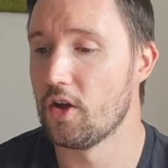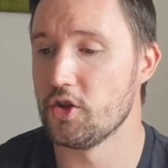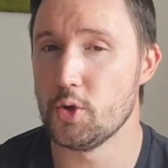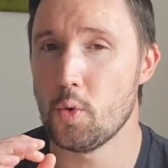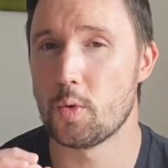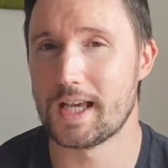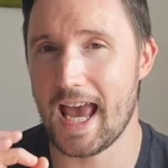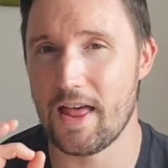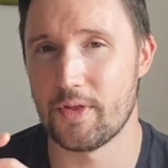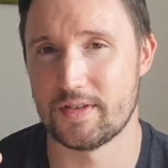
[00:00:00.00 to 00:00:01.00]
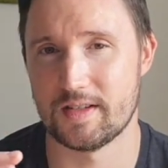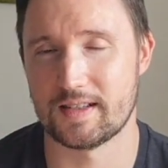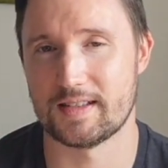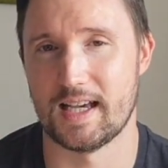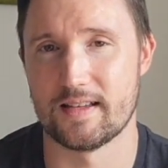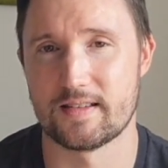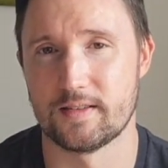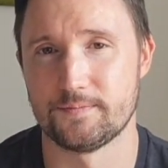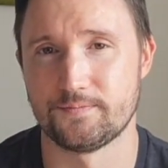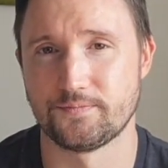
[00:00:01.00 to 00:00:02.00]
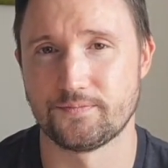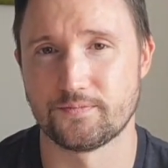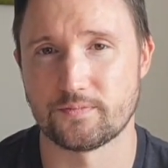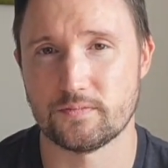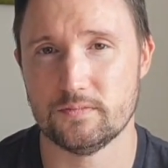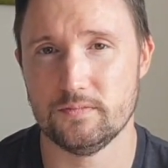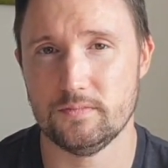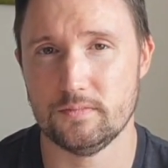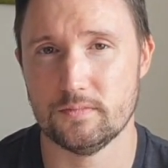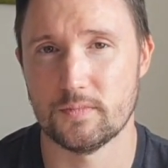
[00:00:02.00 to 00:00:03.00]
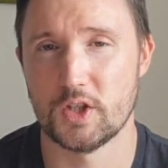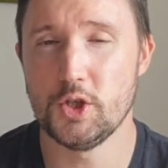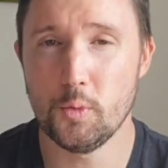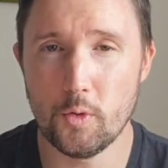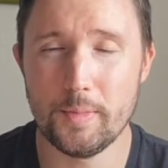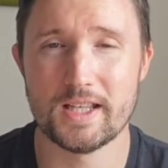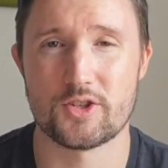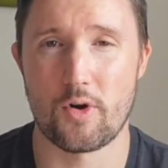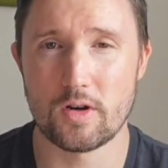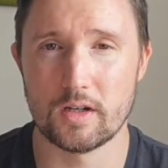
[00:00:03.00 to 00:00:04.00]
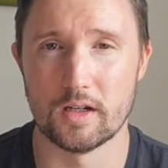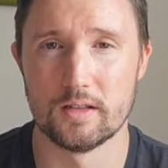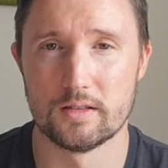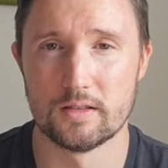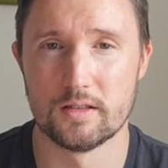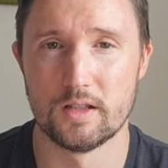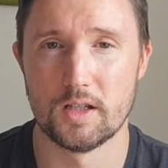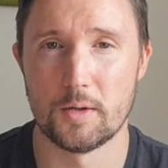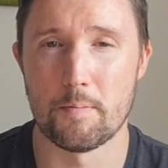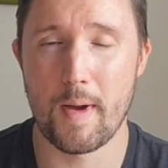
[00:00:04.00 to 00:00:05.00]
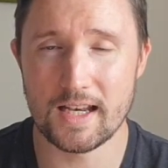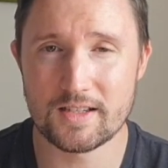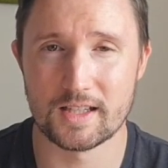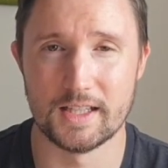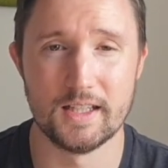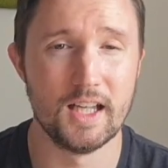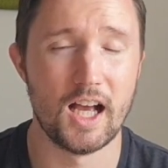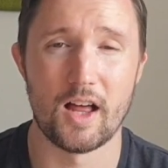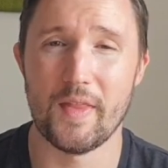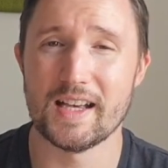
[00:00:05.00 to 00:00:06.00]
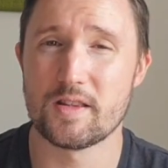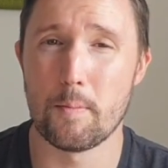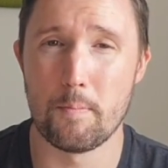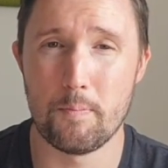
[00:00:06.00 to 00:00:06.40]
you will get the success. You will be stronger mentally. And that's the